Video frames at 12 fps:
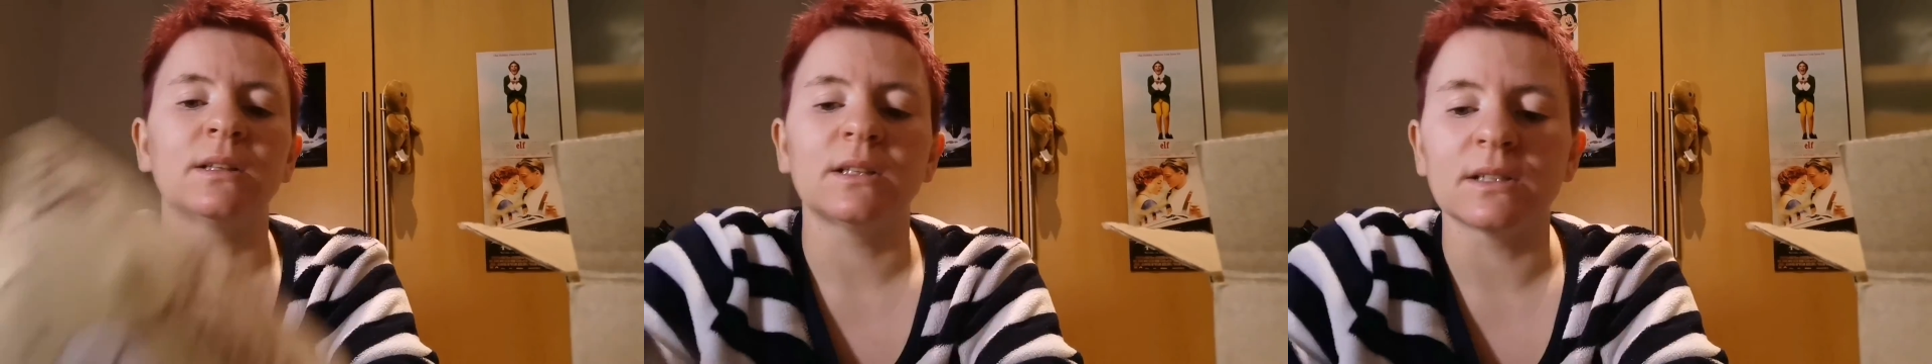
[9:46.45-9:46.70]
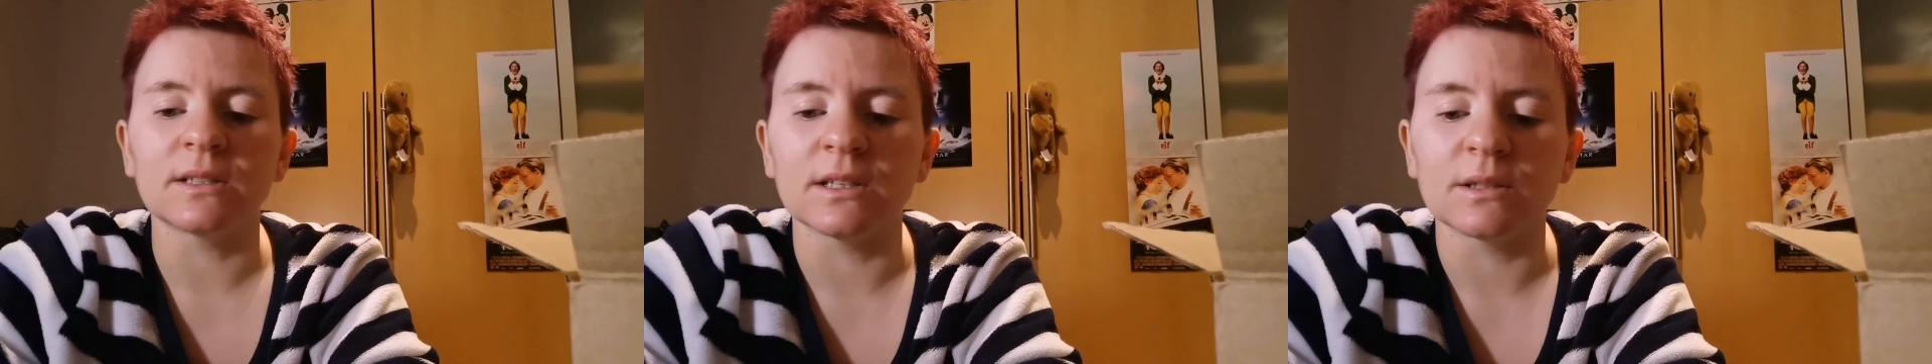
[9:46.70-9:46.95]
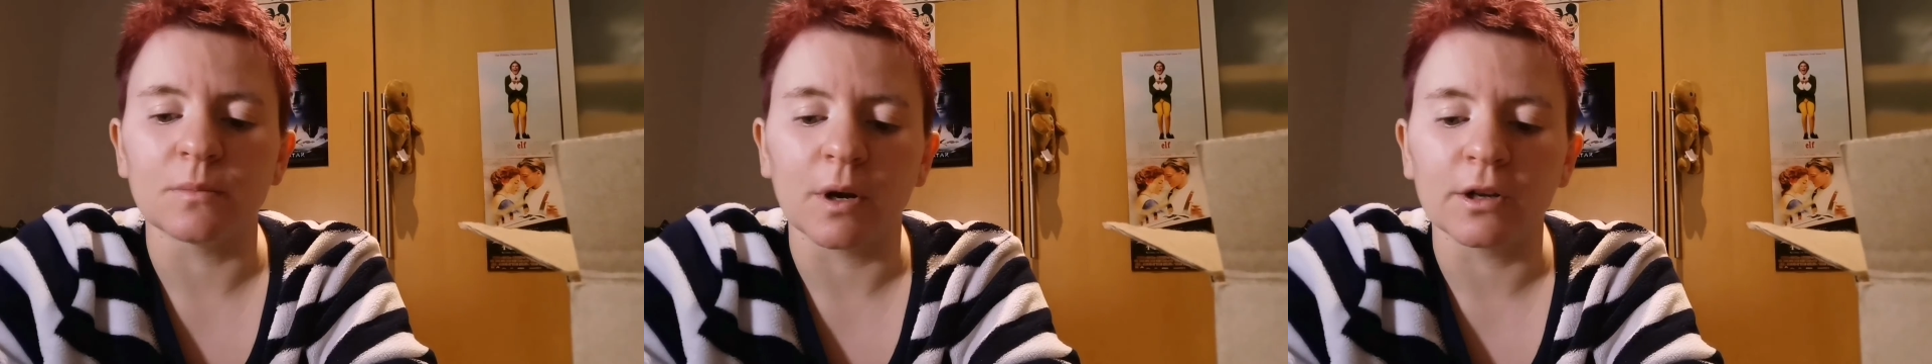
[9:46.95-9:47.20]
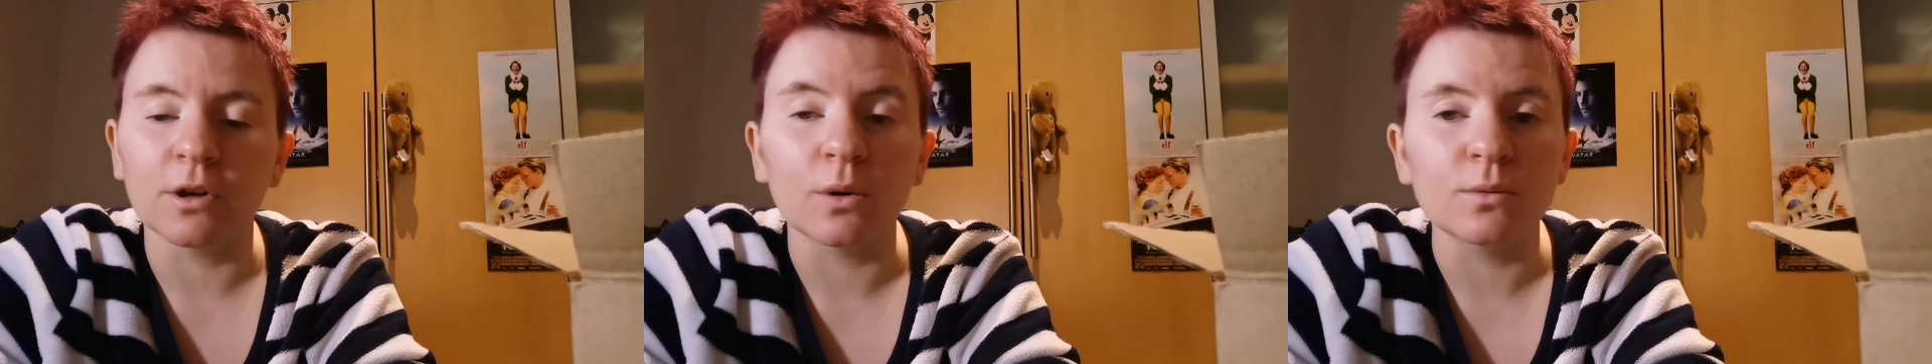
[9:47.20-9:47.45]
This is
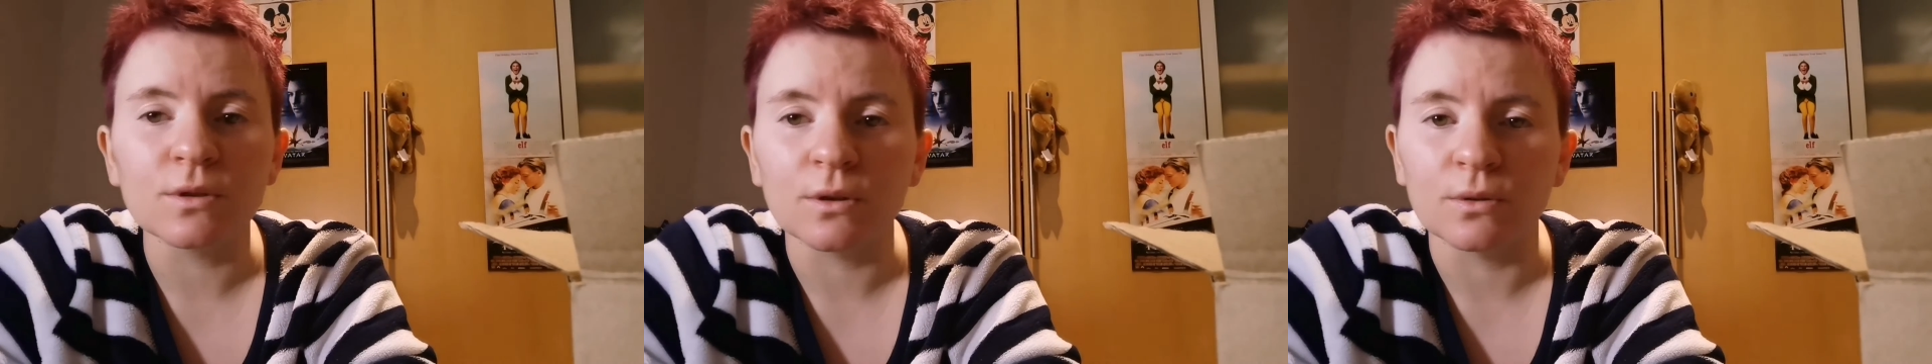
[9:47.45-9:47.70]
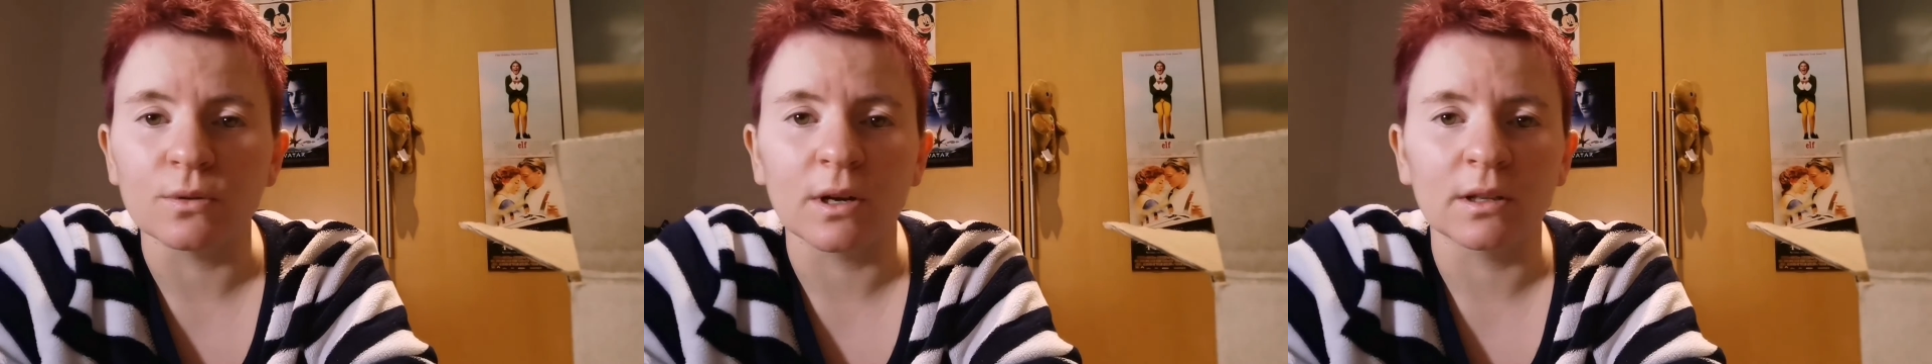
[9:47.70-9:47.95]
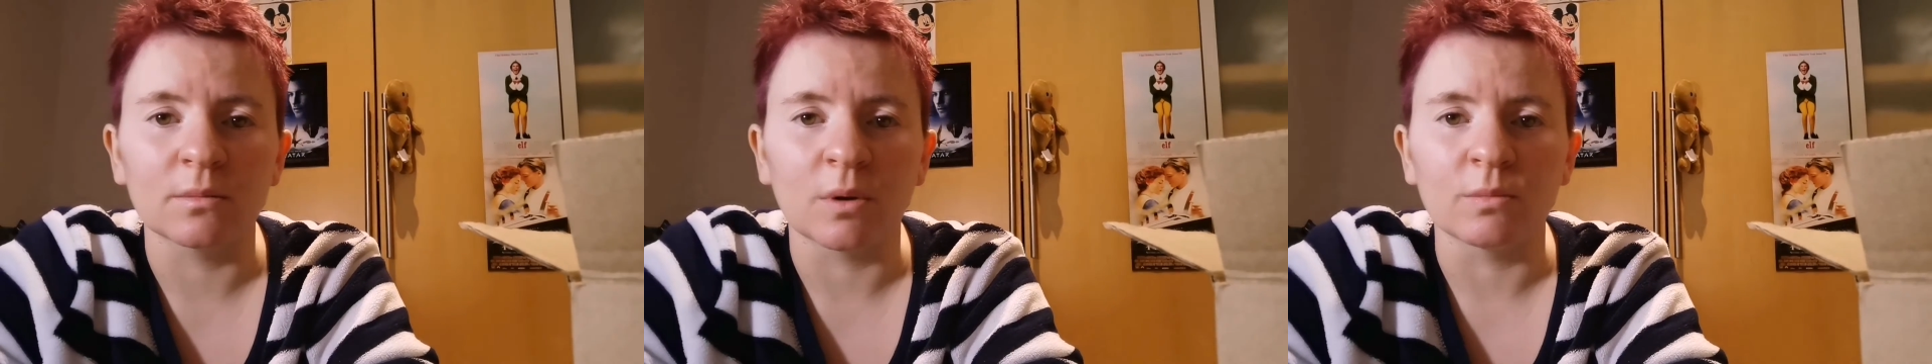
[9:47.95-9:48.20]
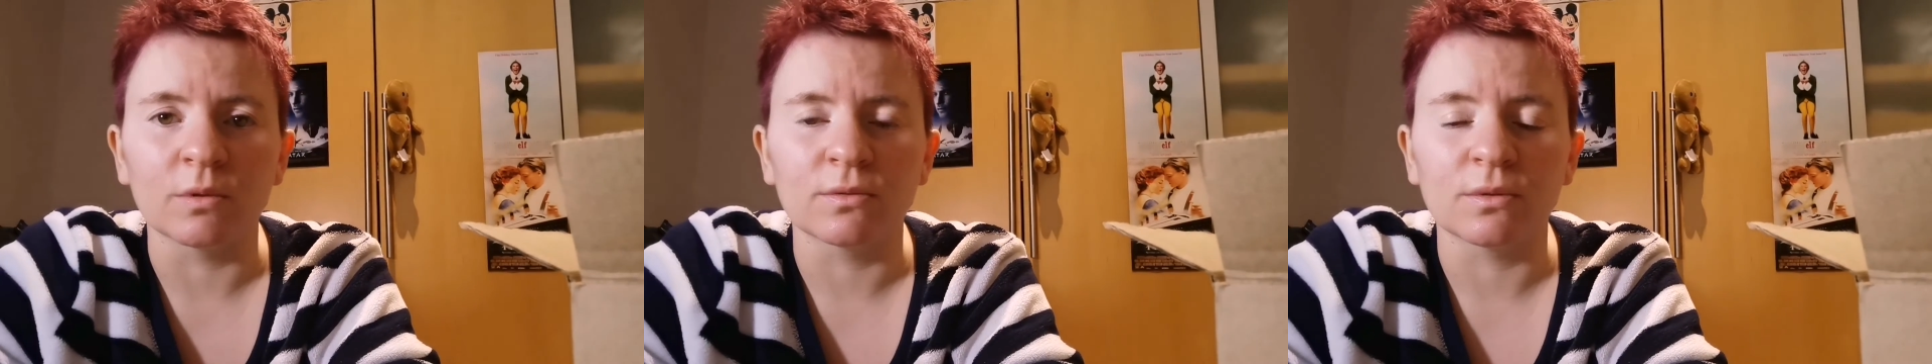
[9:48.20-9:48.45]
my go-to at the
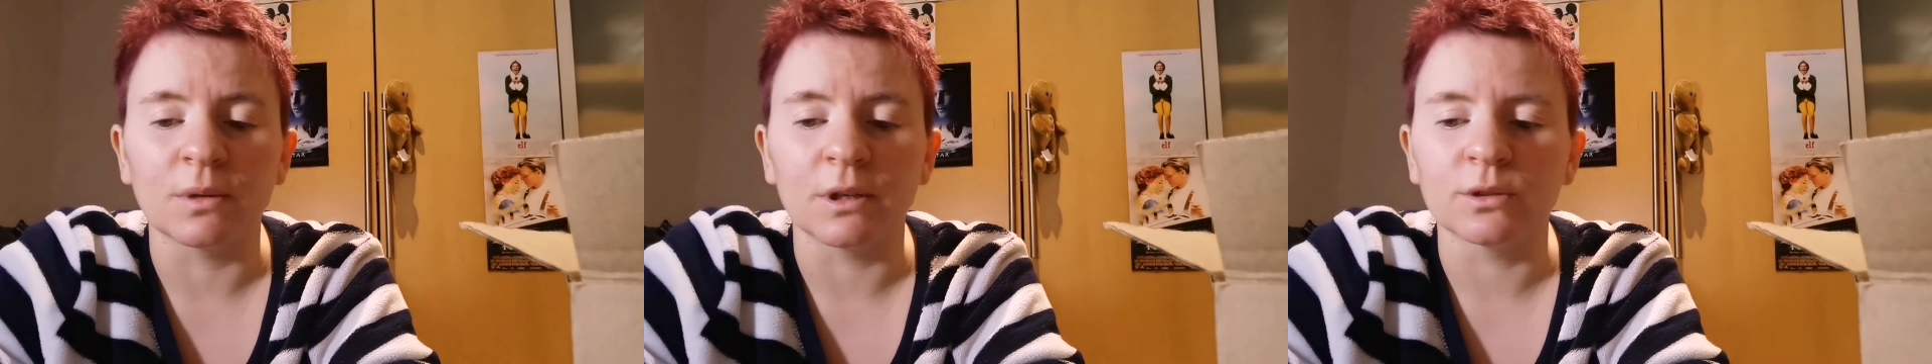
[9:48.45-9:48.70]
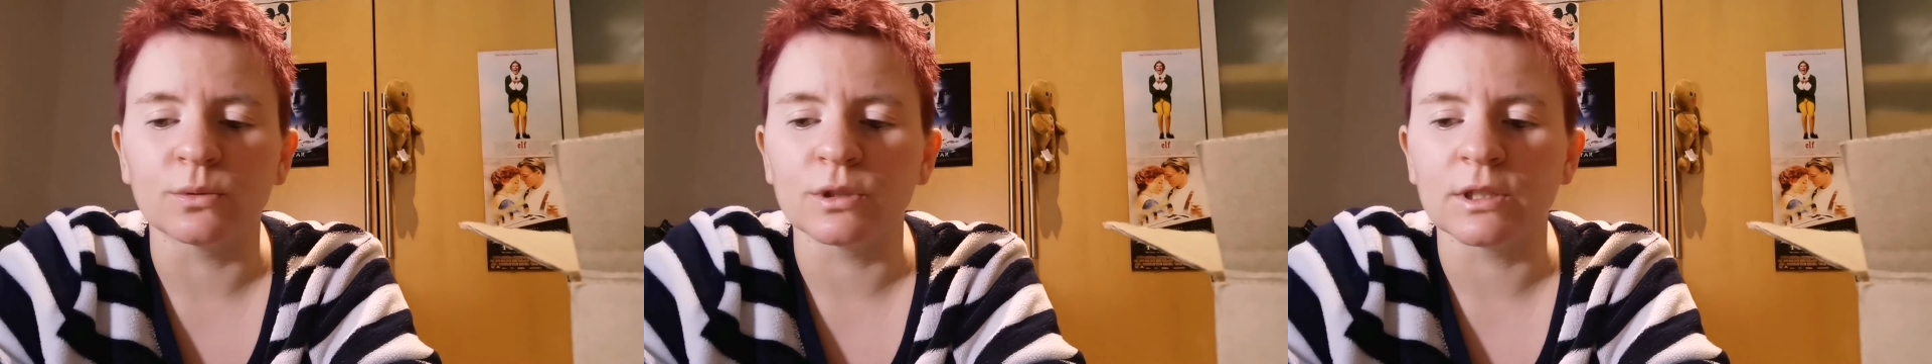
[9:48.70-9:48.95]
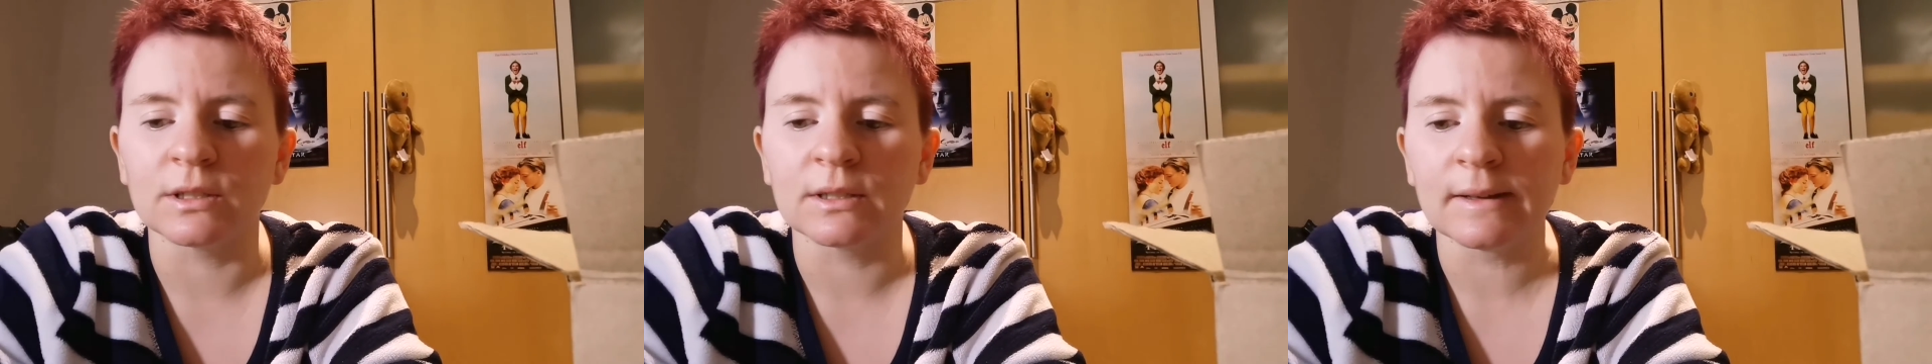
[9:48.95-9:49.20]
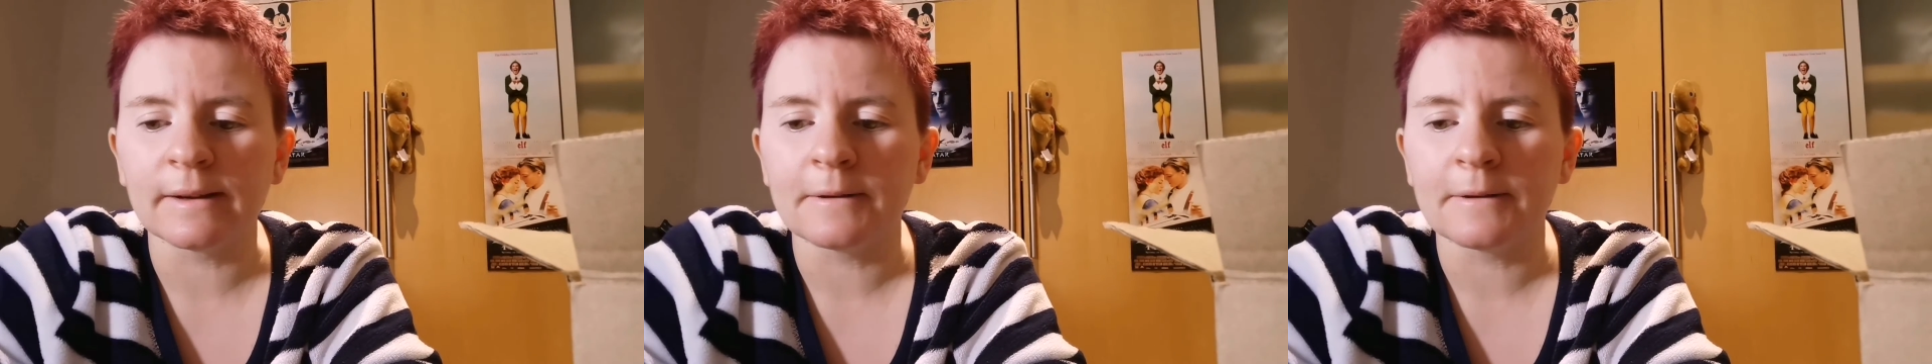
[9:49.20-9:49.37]
moment for my nausea,